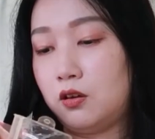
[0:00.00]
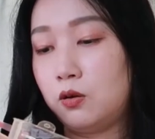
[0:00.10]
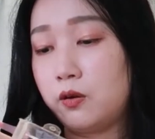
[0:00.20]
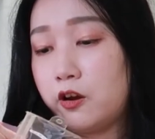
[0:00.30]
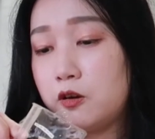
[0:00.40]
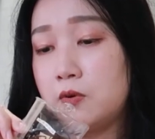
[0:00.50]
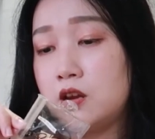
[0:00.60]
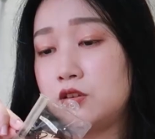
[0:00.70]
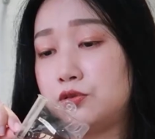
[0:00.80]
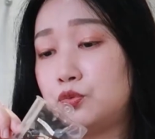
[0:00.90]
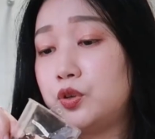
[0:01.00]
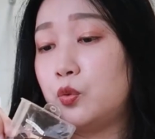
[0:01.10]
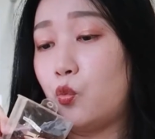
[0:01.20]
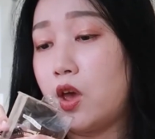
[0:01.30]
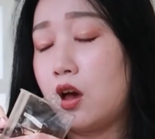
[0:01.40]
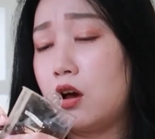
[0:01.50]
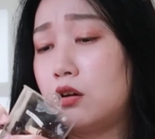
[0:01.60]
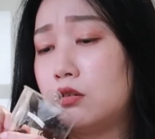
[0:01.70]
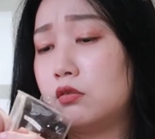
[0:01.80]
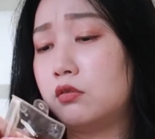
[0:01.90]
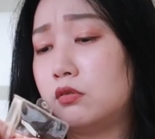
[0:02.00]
I hope everybody's doing well